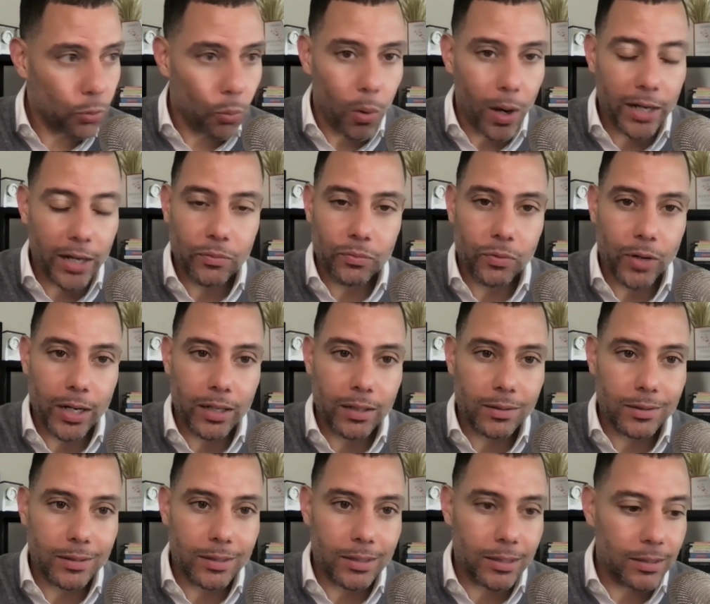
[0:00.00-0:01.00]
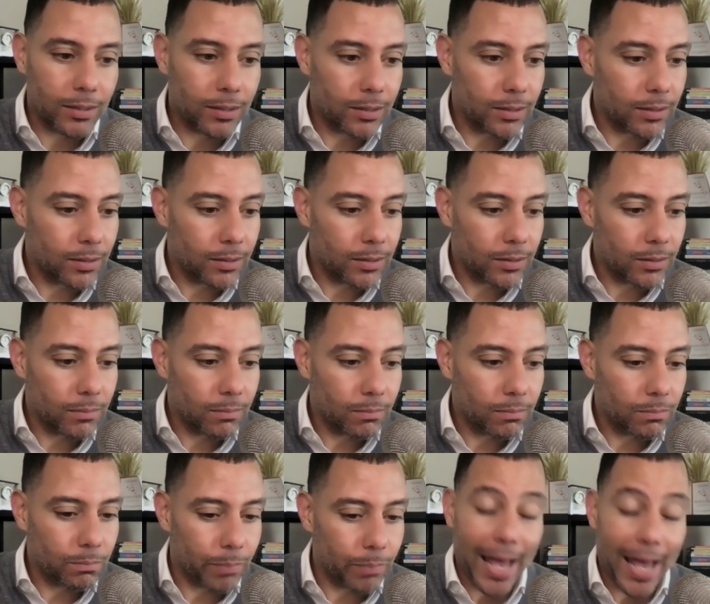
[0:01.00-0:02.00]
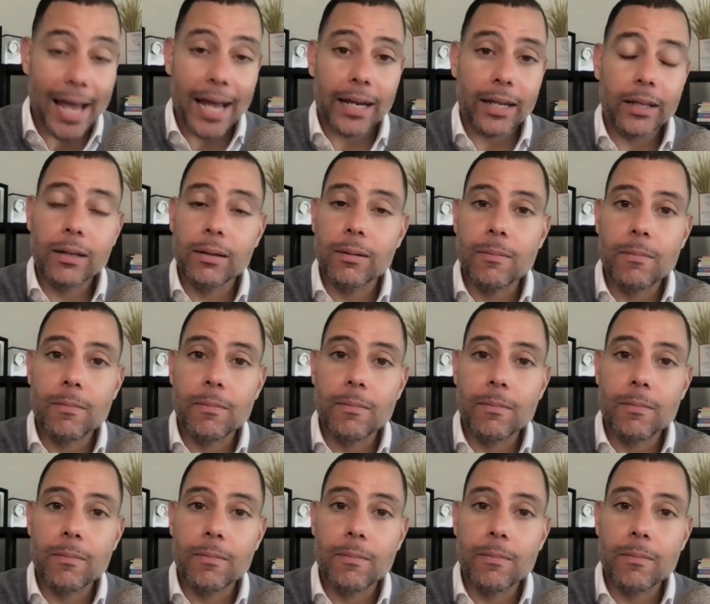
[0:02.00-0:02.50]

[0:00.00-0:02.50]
quite frankly, bad.